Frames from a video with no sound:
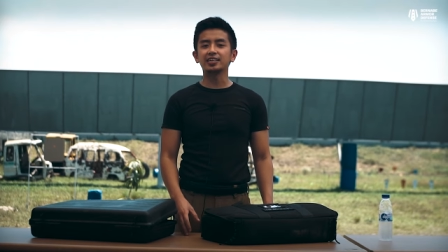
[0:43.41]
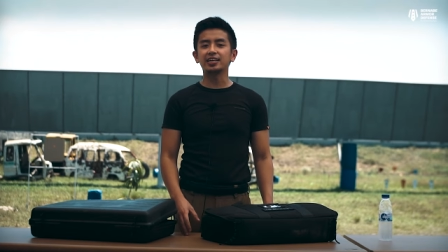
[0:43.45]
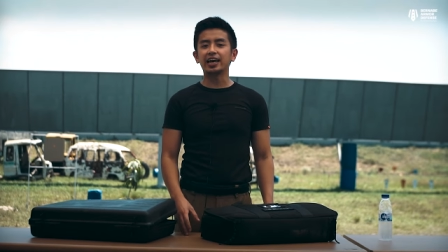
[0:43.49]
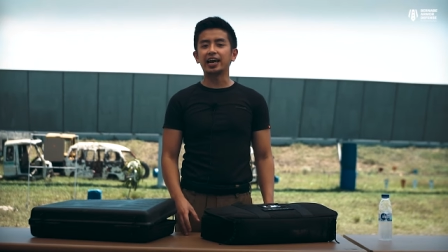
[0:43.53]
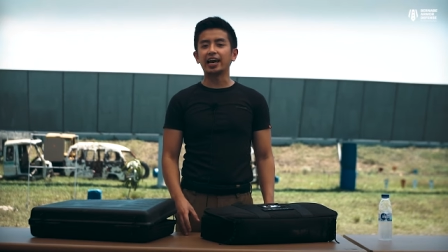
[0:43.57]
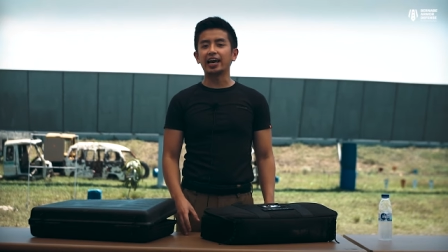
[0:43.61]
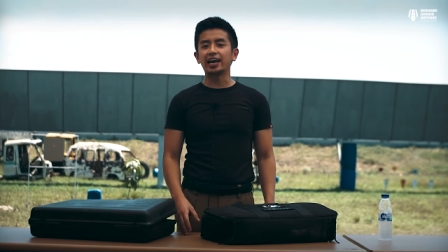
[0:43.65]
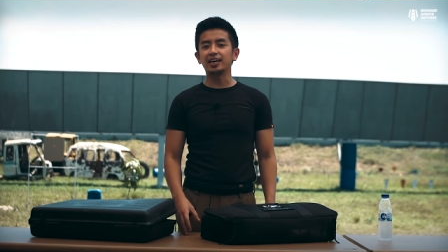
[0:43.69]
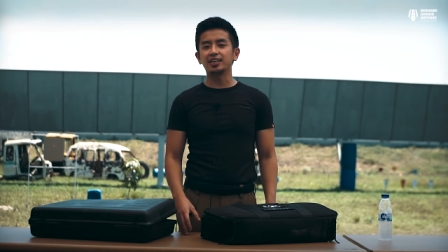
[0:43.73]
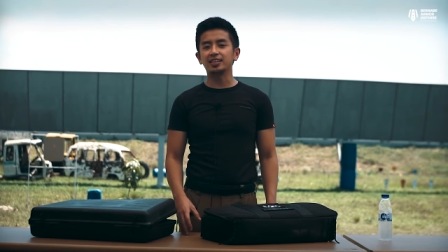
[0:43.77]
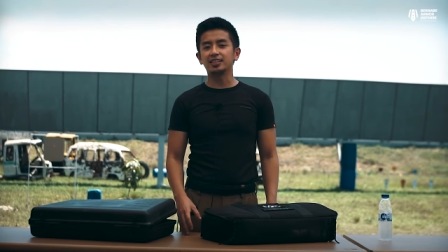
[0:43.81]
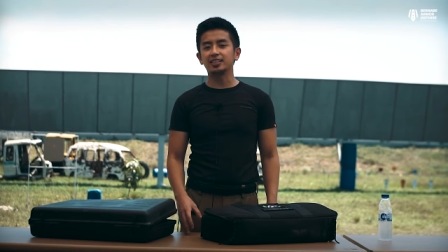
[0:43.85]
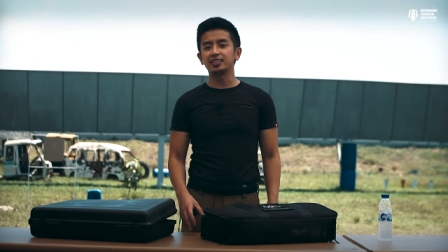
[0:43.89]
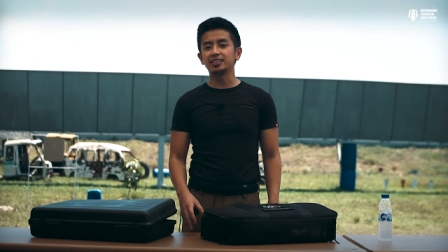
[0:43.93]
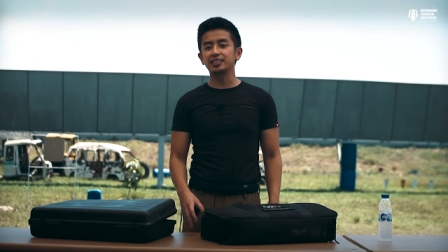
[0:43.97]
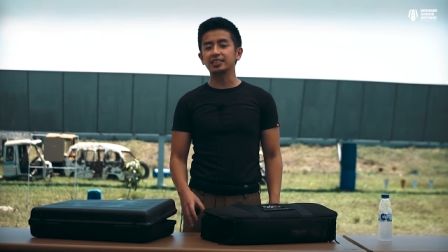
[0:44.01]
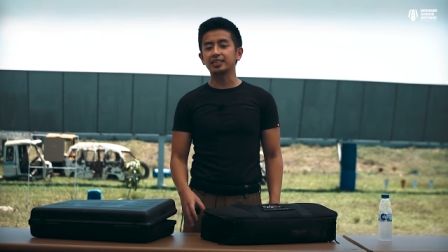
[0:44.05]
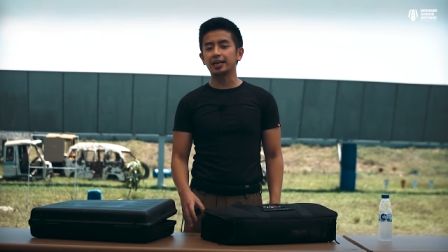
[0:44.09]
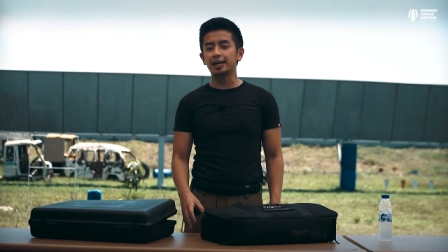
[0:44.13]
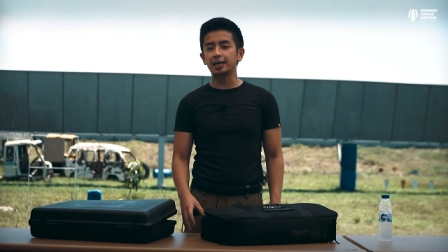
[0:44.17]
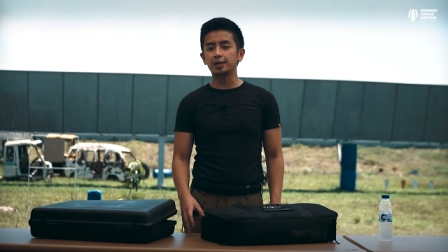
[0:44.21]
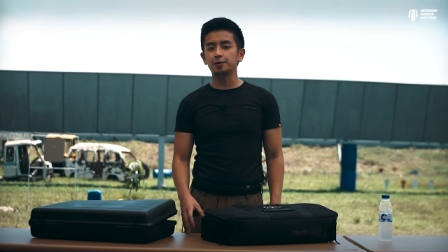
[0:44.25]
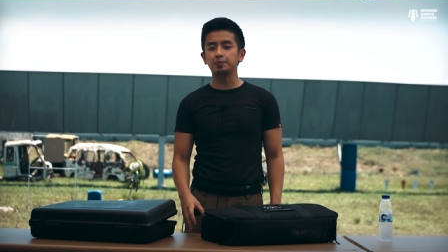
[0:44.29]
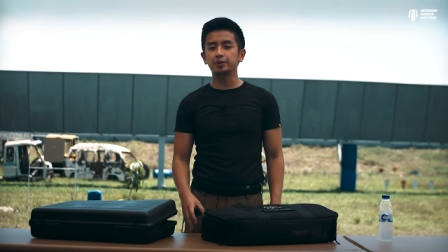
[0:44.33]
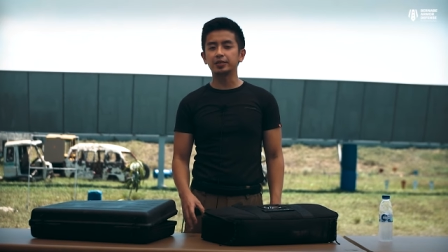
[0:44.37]
and the
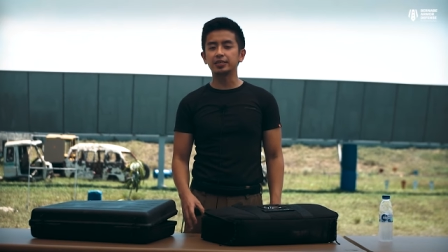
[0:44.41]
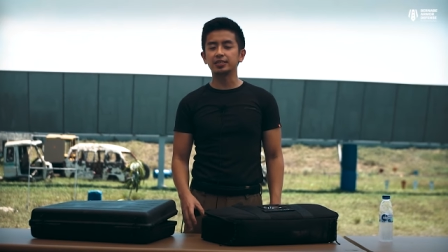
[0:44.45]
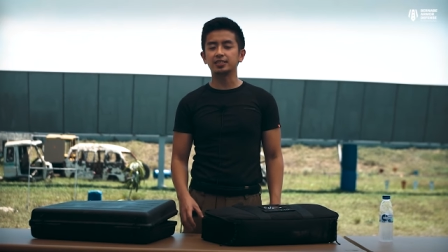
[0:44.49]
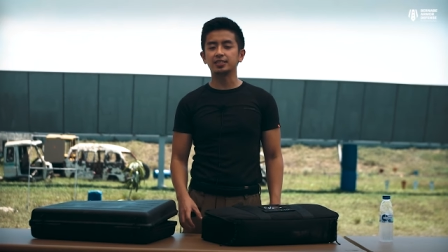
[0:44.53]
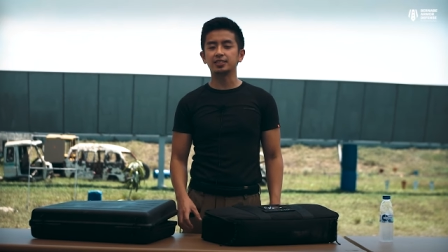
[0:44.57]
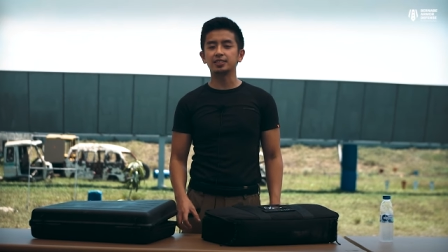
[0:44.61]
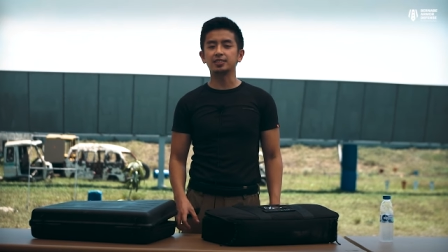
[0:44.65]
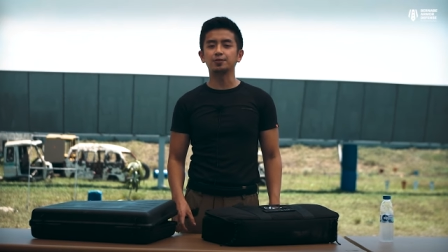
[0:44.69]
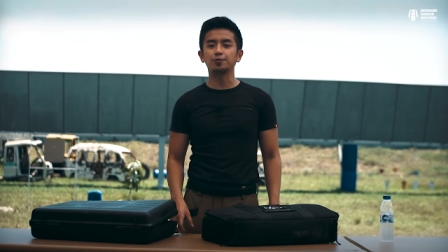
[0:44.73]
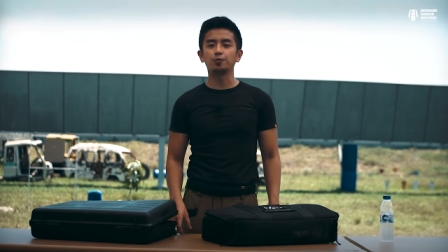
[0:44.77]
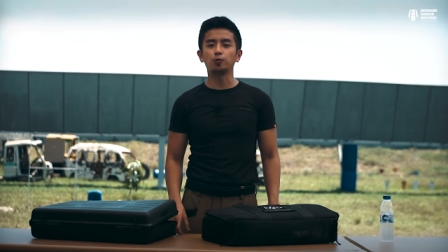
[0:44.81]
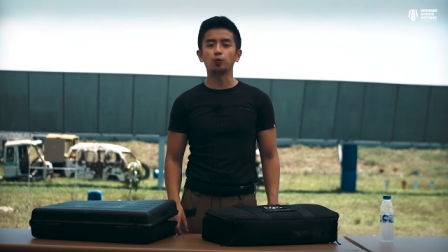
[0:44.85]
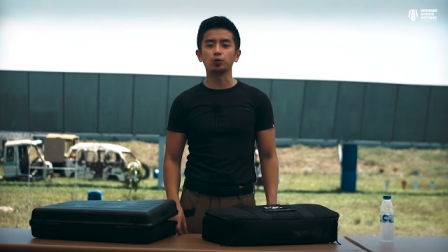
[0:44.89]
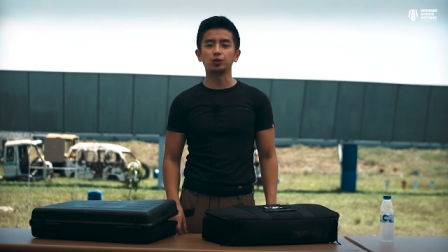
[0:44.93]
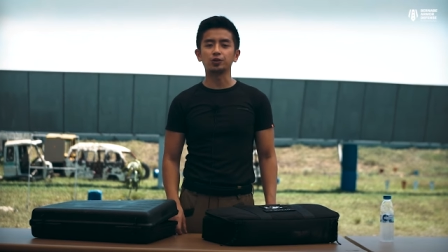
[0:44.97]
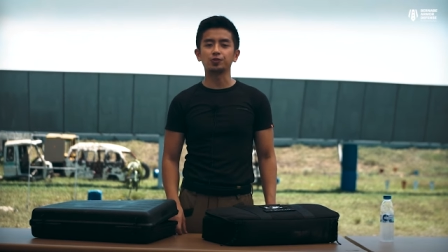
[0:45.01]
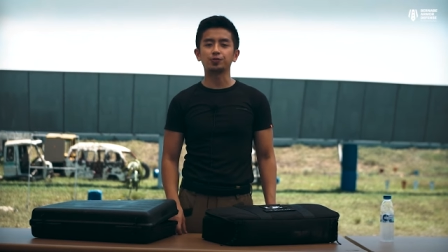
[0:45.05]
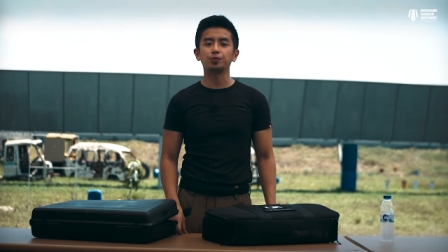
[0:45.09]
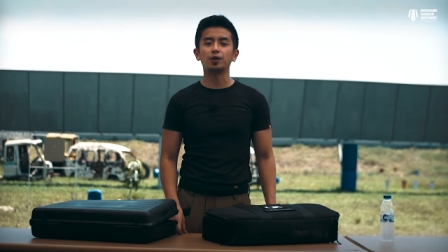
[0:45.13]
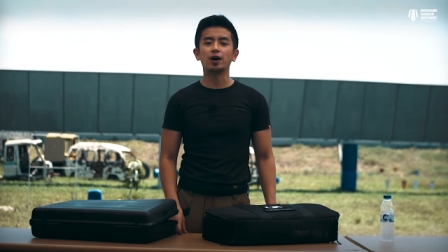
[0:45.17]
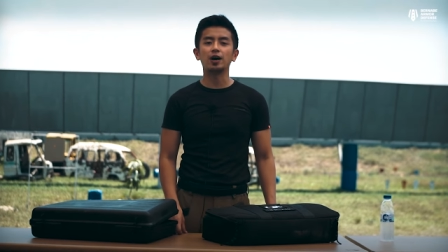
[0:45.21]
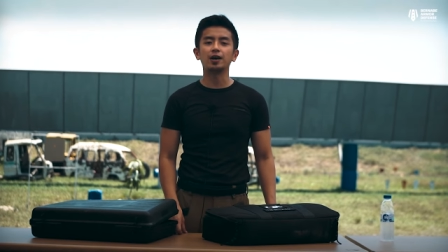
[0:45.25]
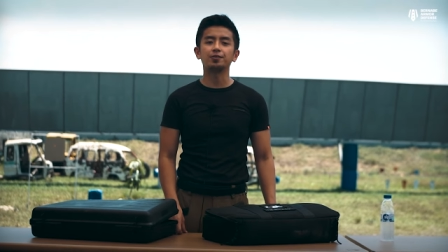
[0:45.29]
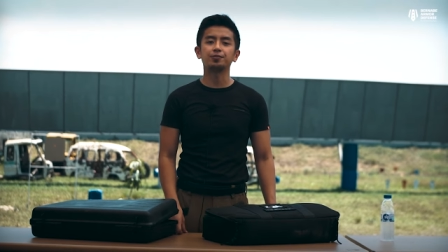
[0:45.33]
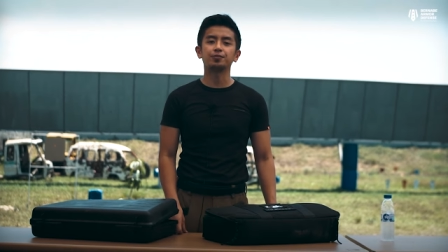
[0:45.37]
A P C
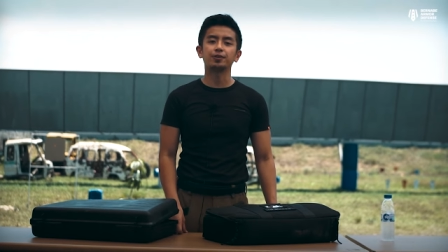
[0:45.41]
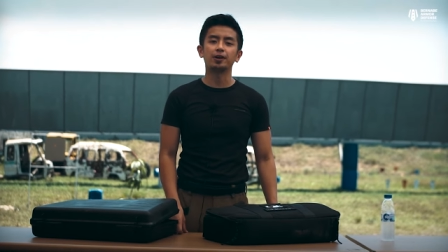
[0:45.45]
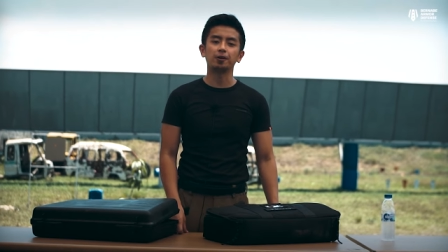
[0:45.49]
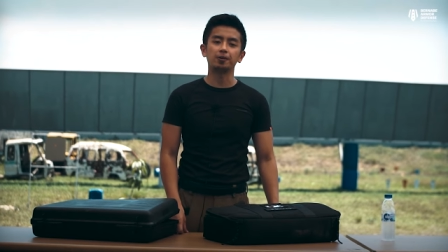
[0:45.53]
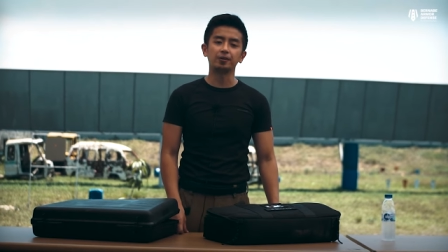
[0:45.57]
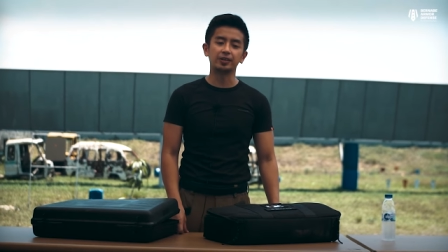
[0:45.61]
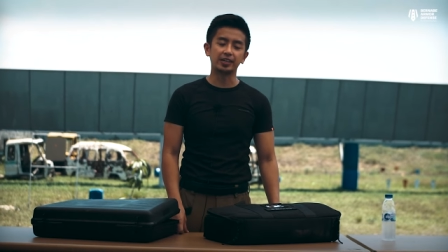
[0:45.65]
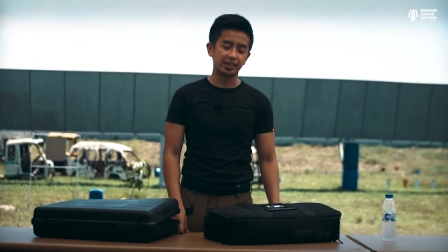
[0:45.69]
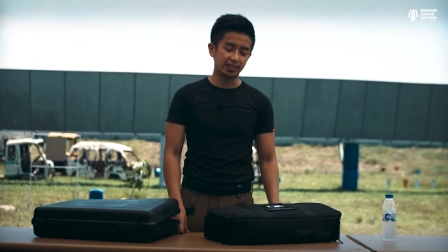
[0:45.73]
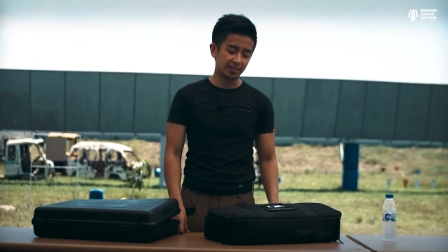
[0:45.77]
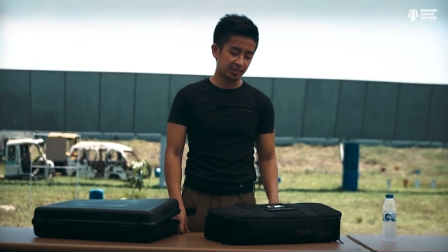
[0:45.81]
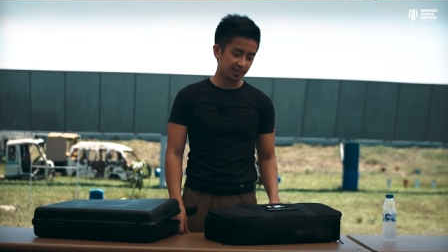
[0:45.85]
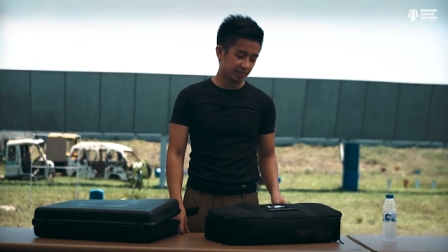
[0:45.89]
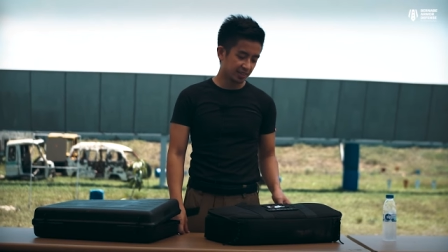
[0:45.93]
forty-five variant.